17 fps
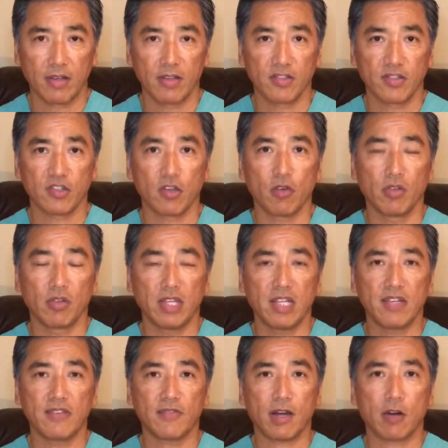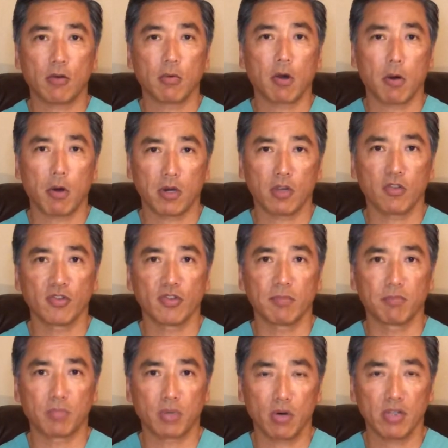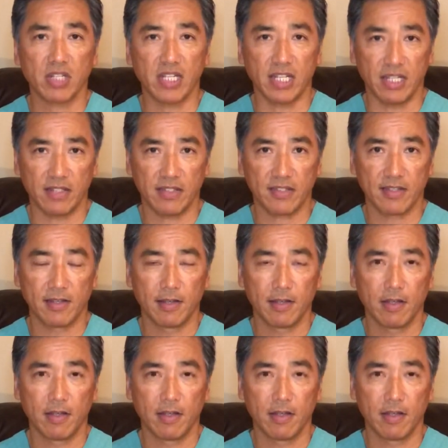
So these viral particles and proteins